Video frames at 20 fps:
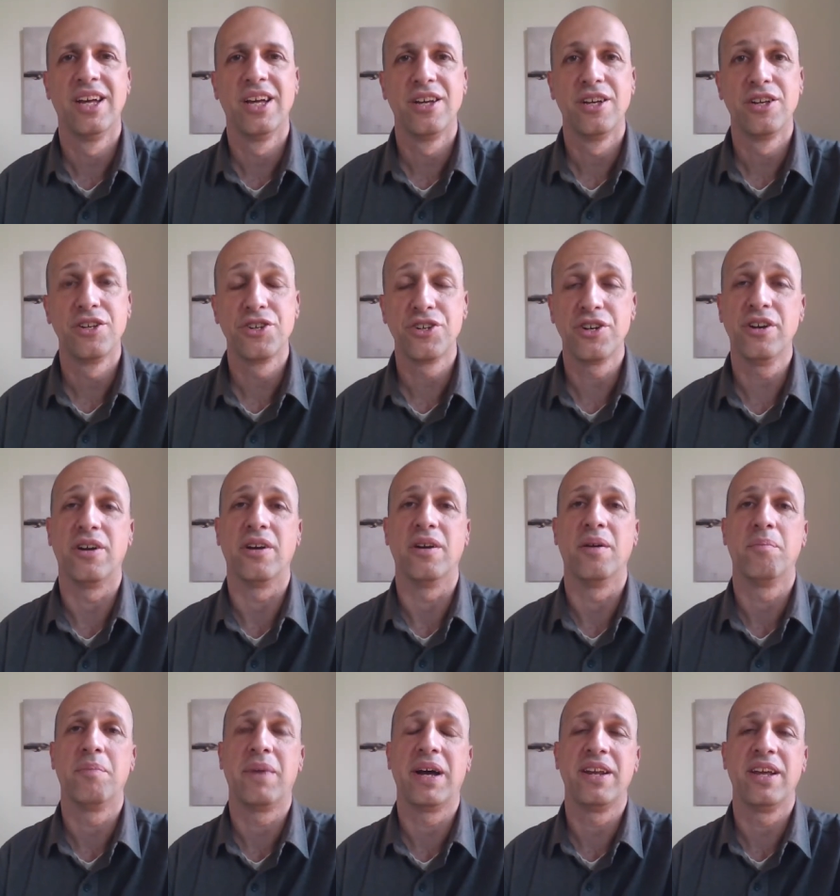Sure.
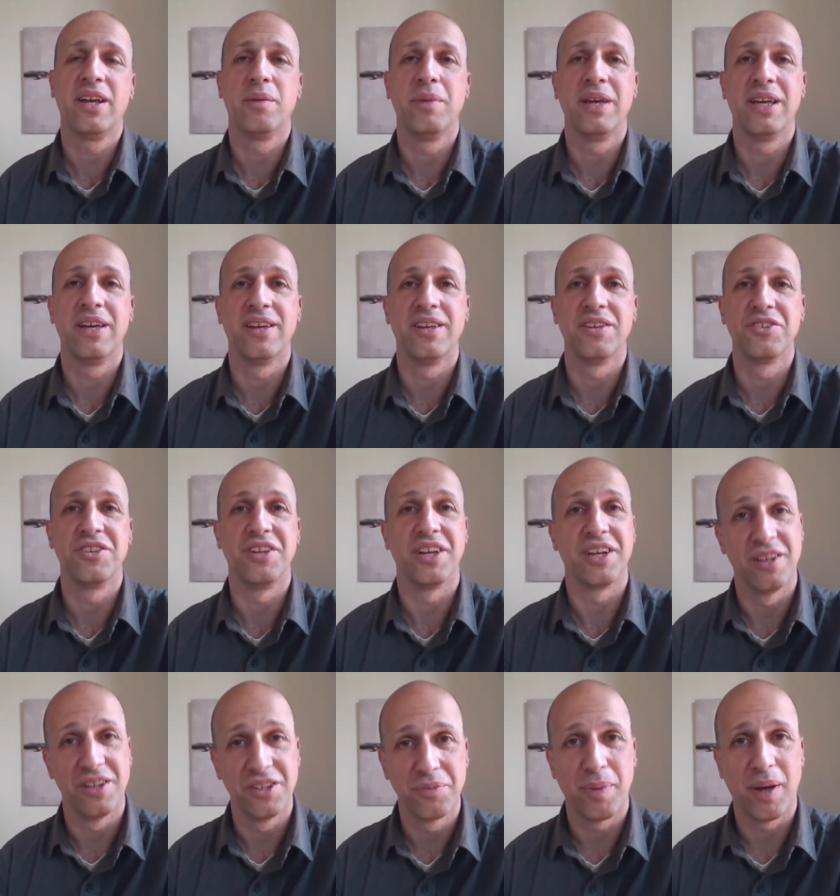My name is
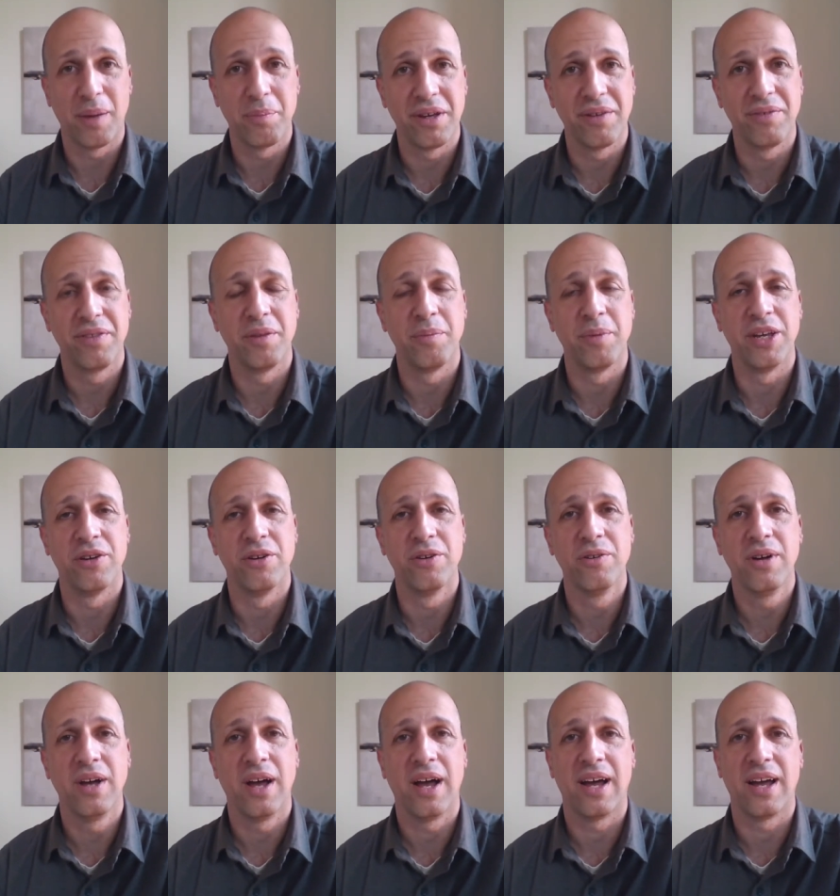Nicholas
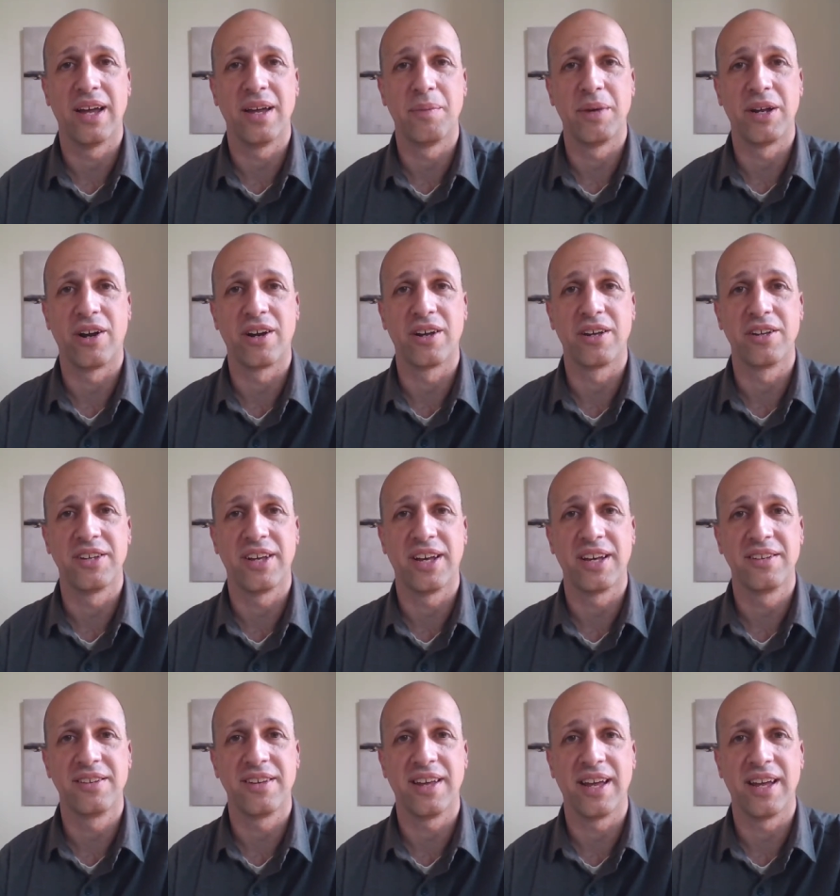Papaefthimiou I am an
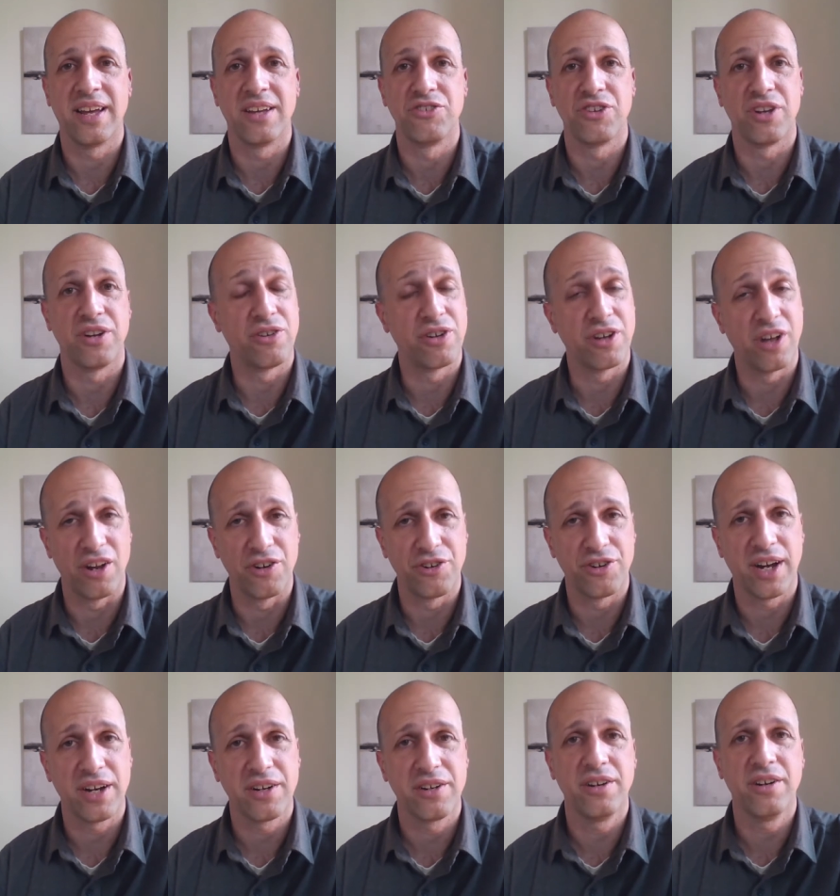architect and general
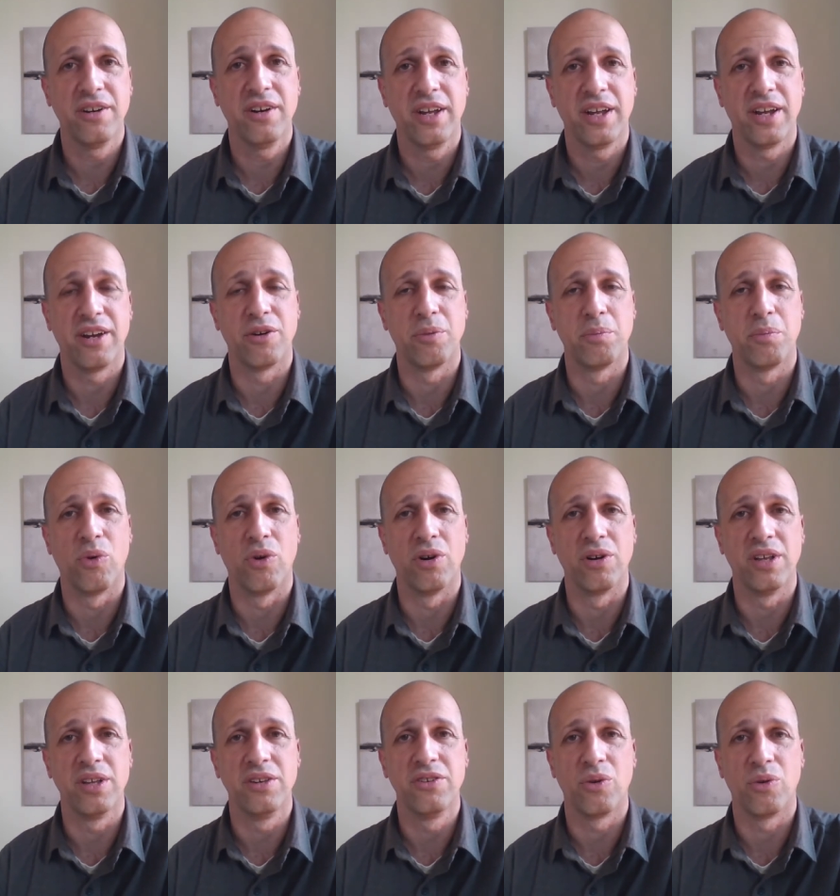contractor here in
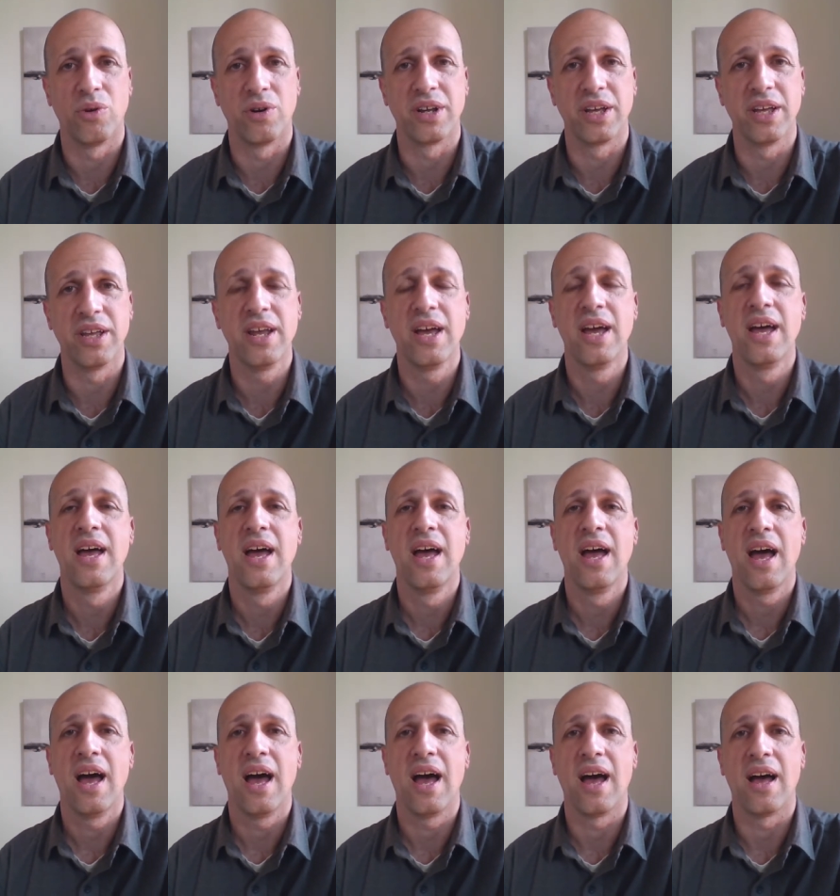Portland, Oregon.
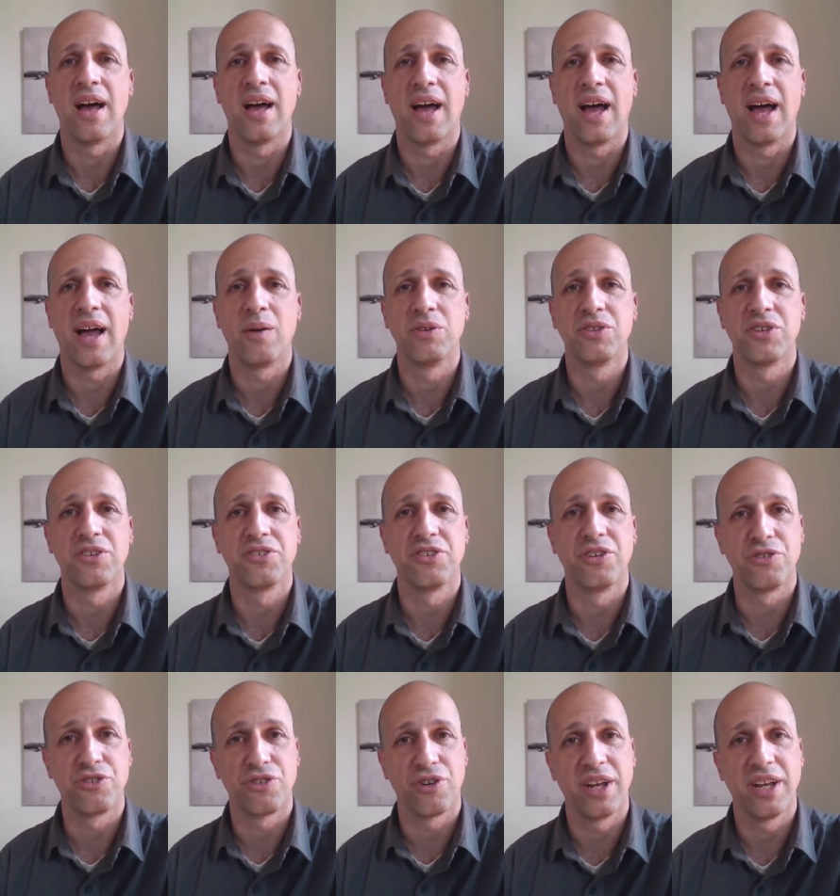Uh, I was
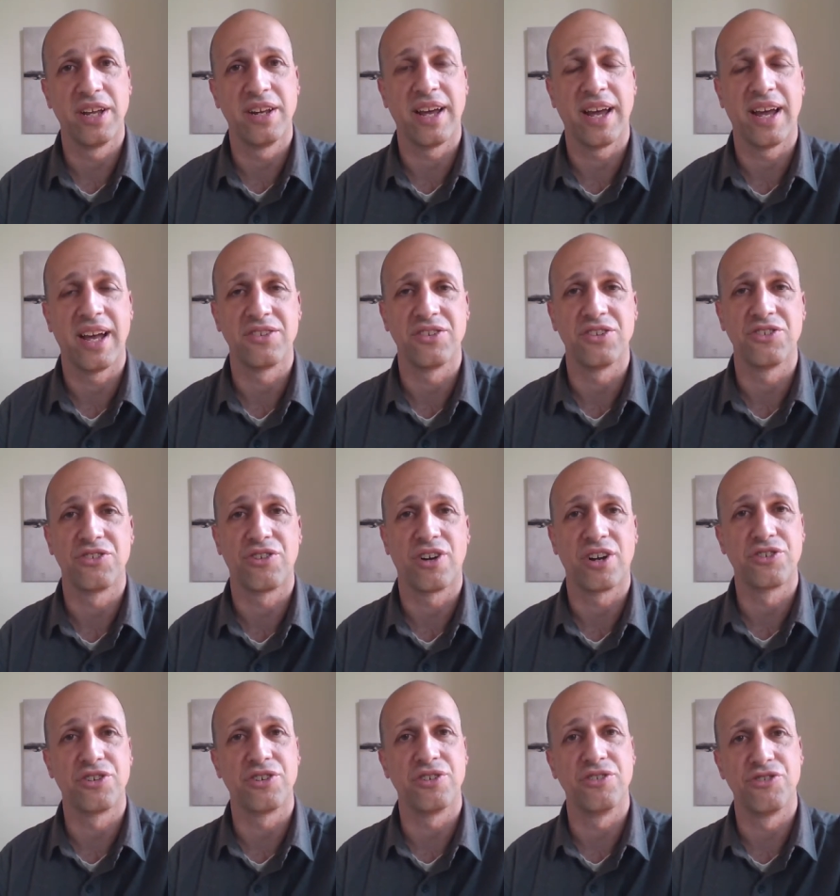also trained as a
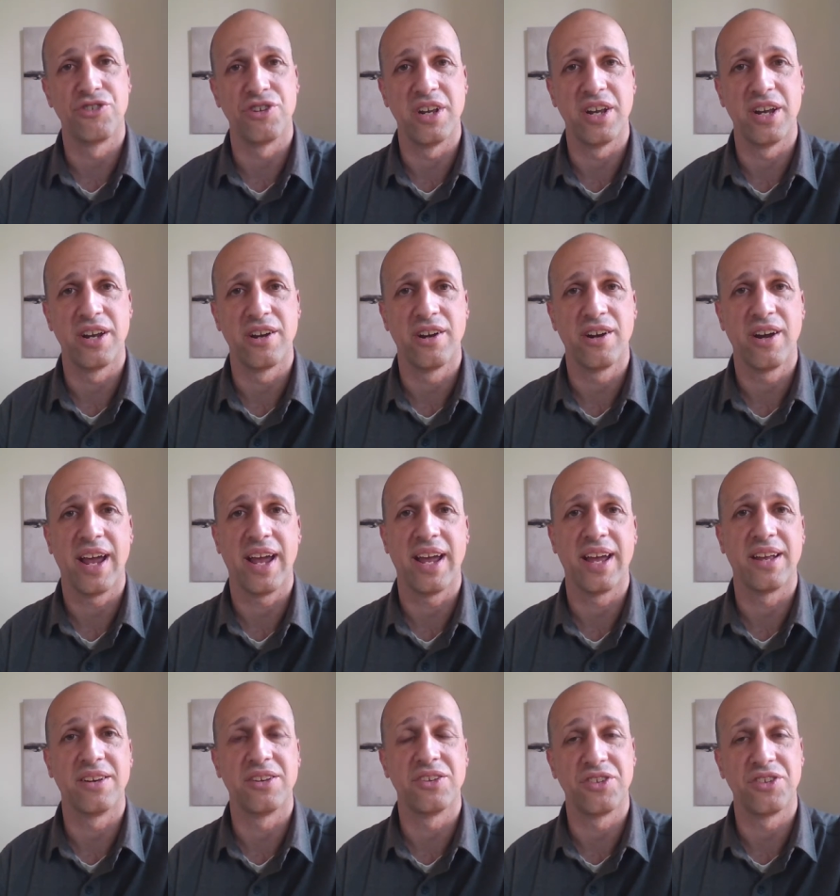structural engineer
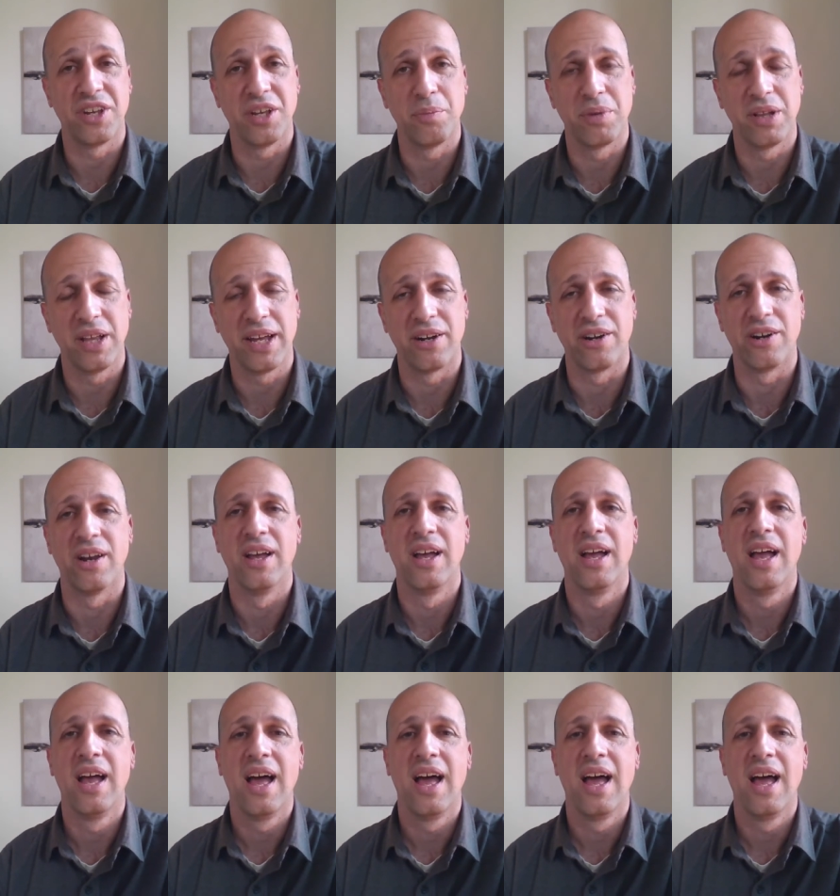and a city planner.